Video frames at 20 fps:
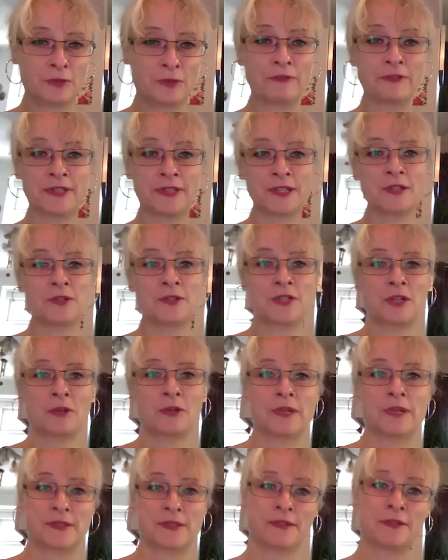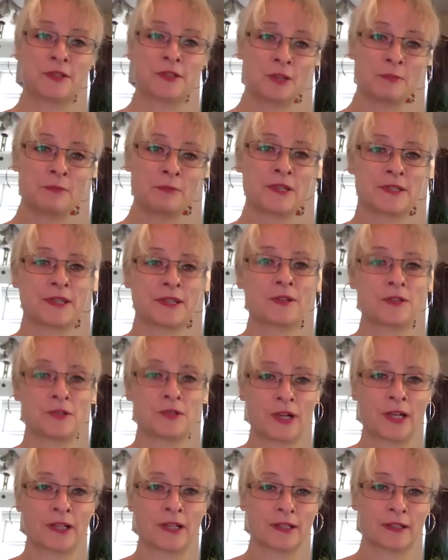everything you do is
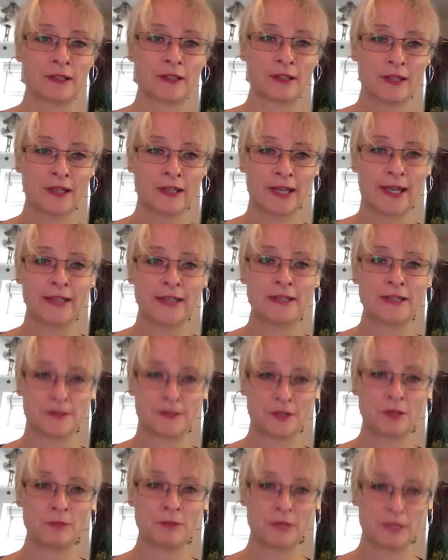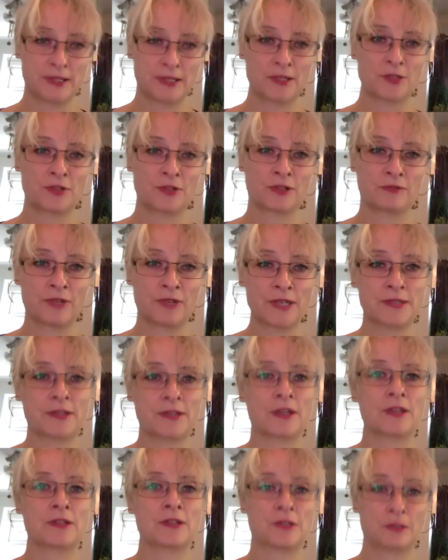human-centric, and it's human-centric
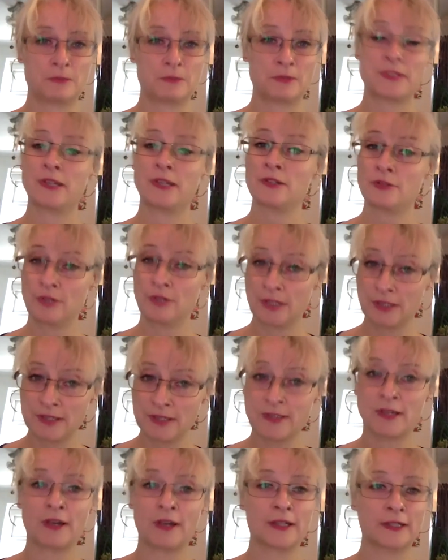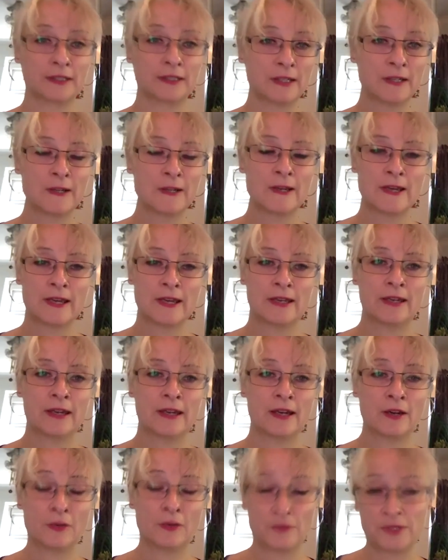research, human-centric design.
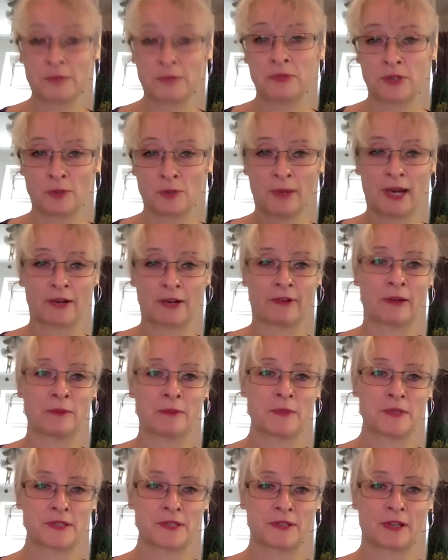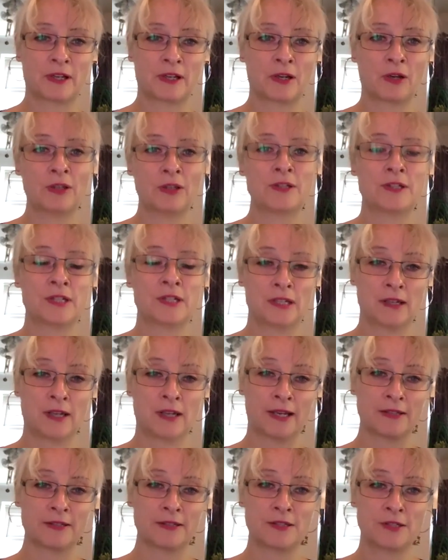obviously with your background with the psychology,
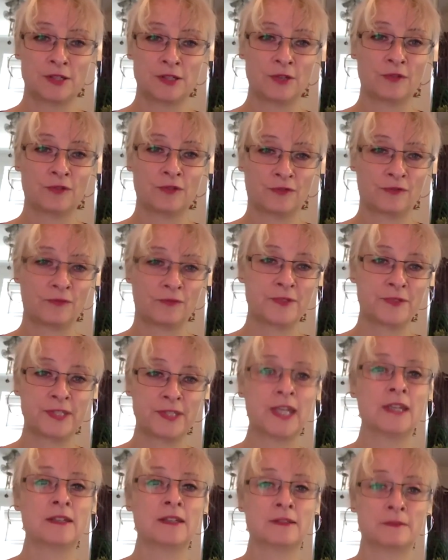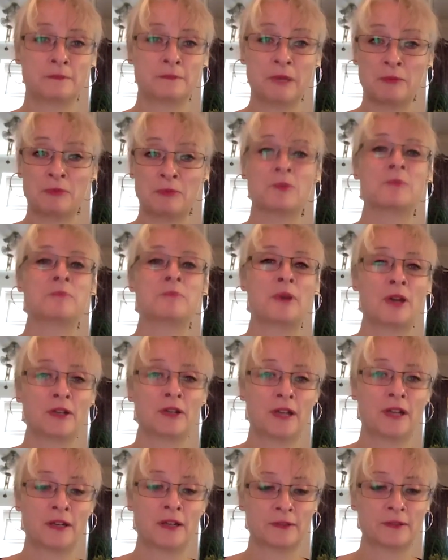and you've seen people with
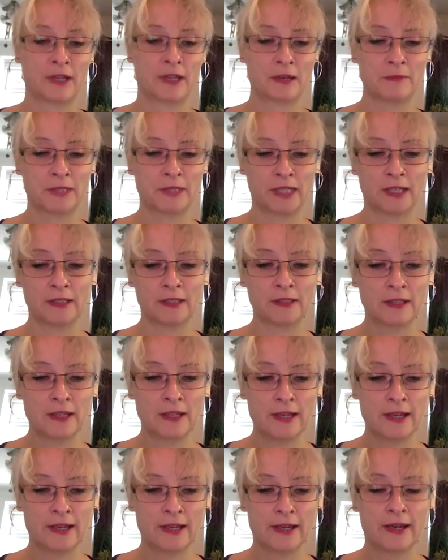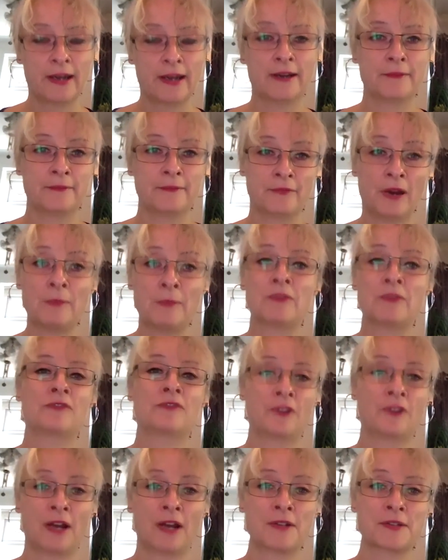burnout coming in. I mean,
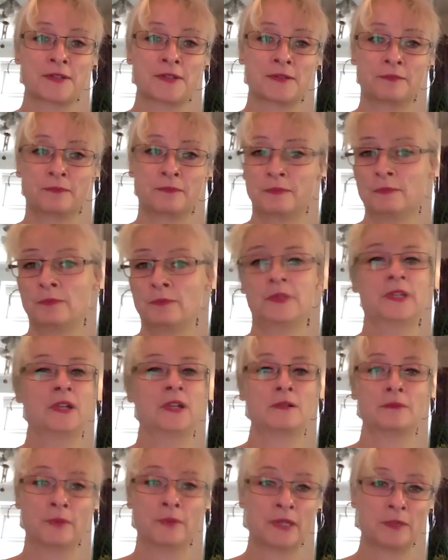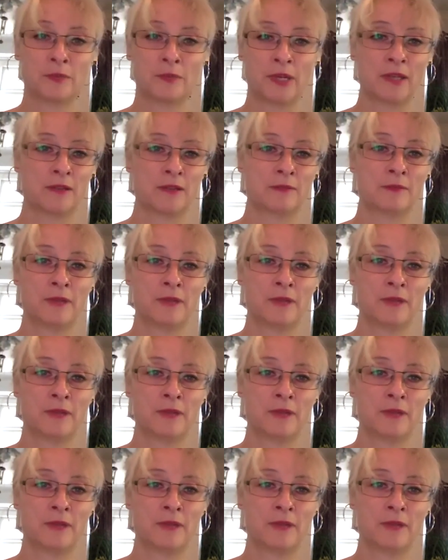for us, you know, we